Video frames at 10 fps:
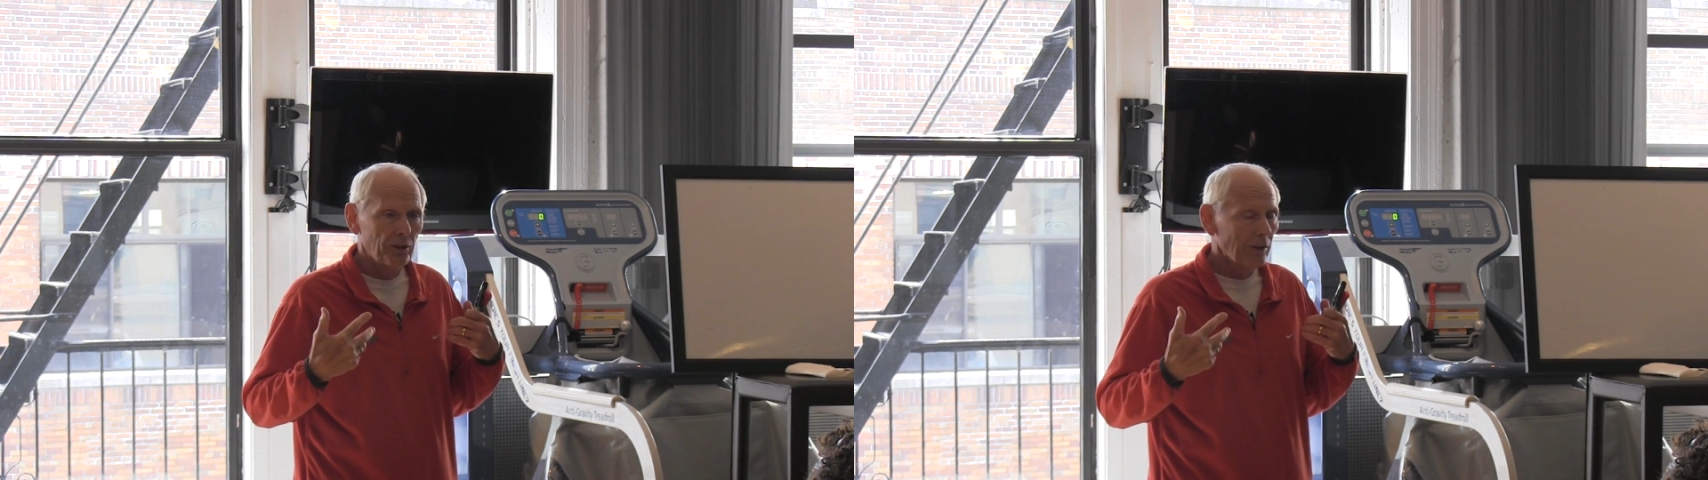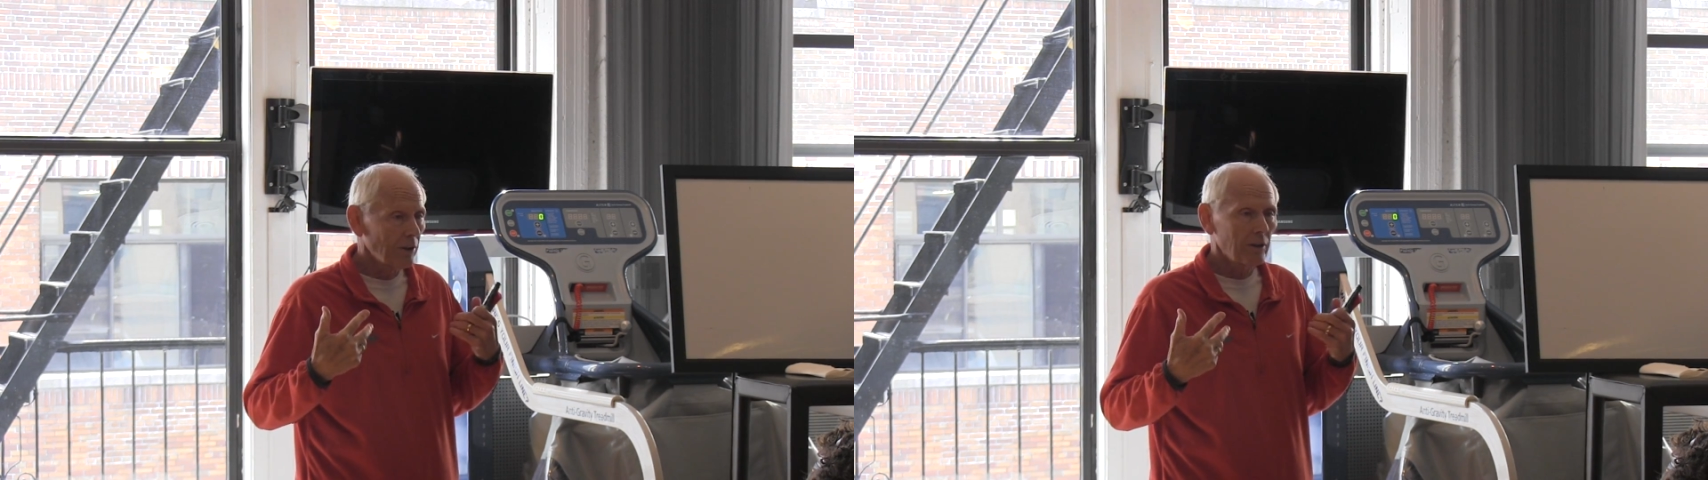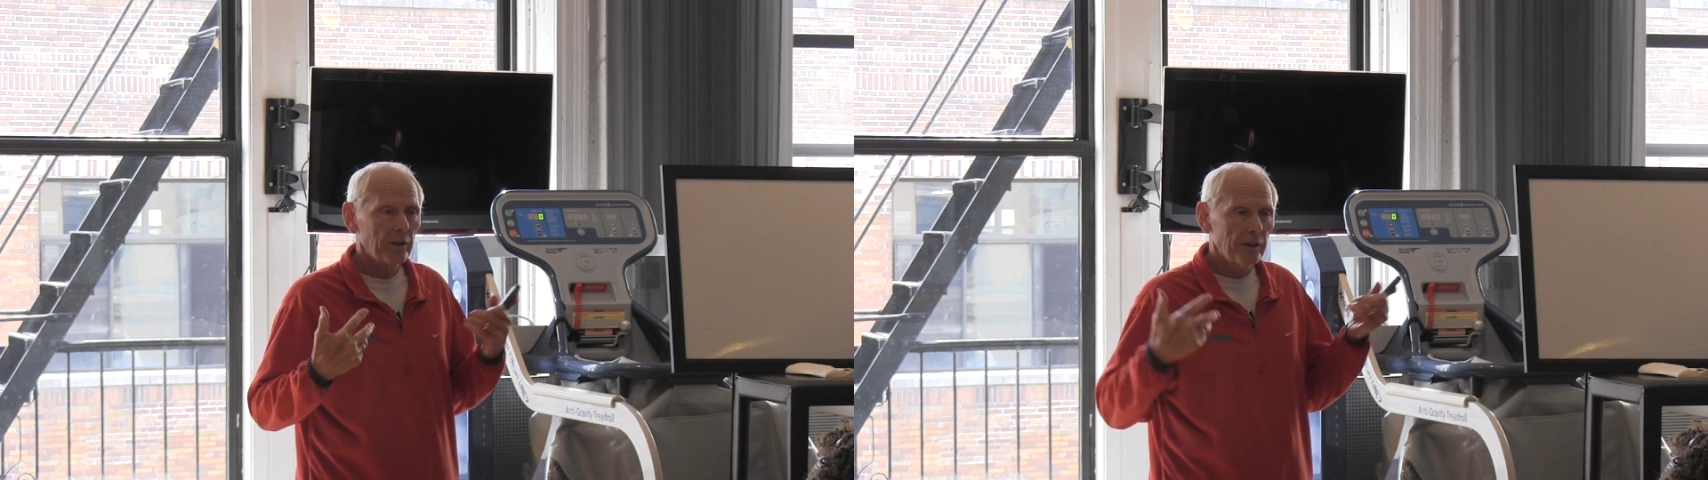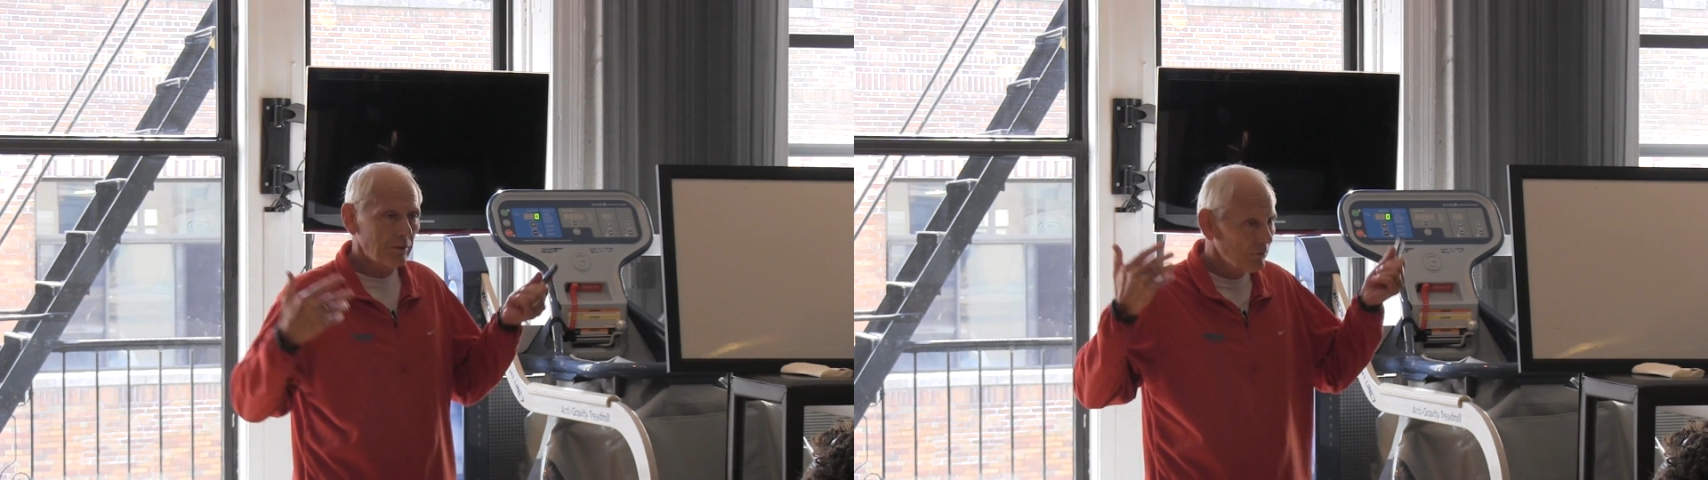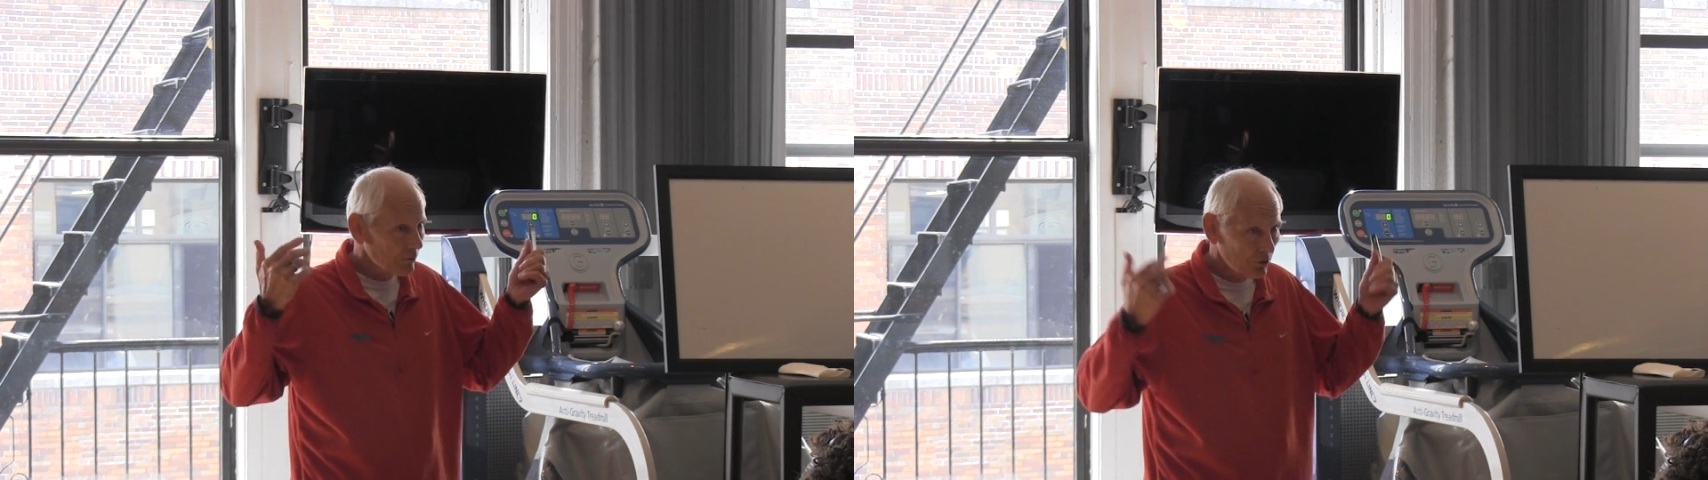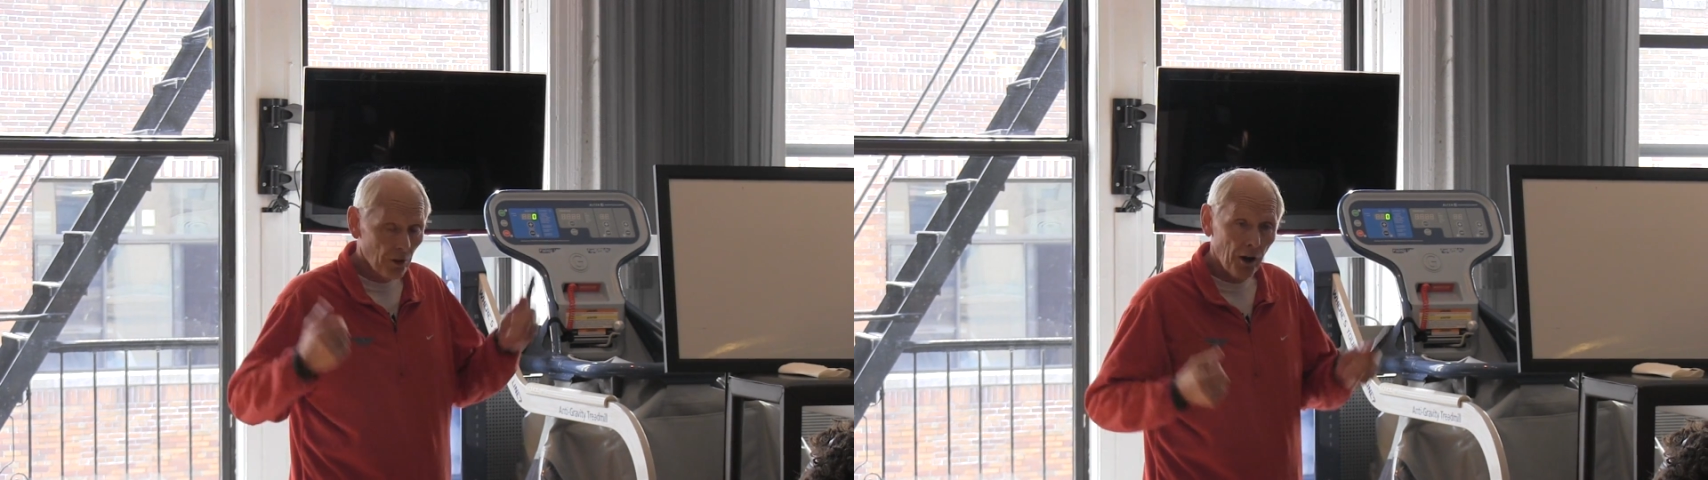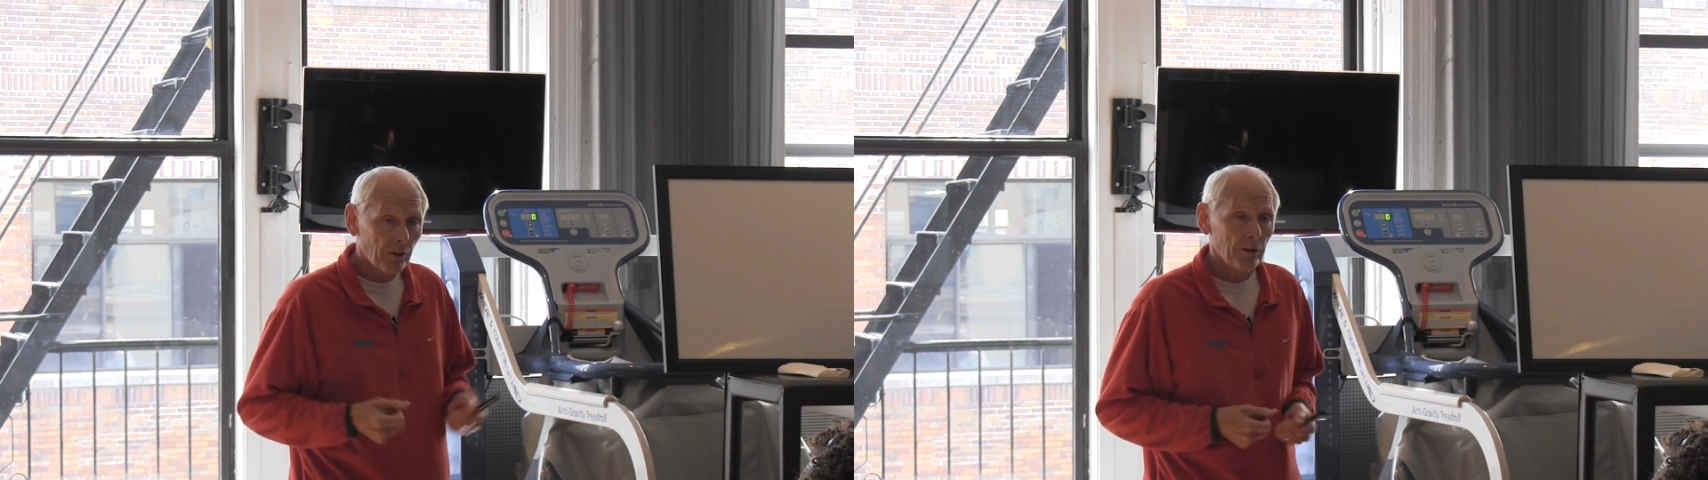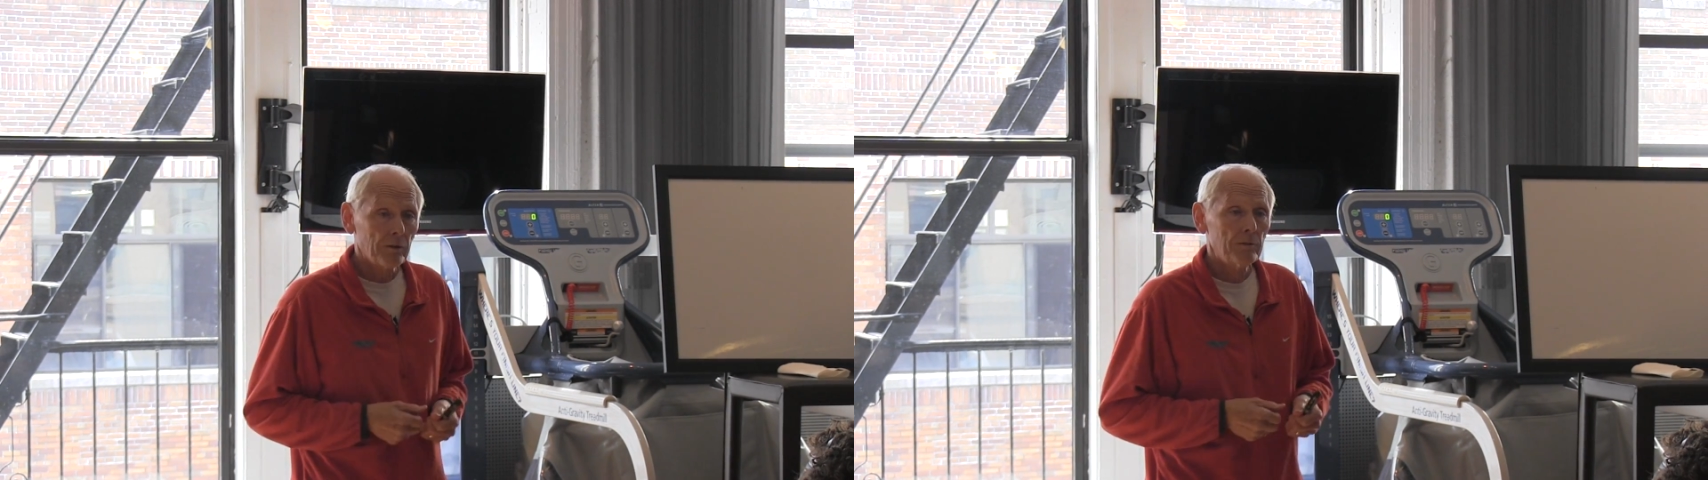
they're going to get stronger.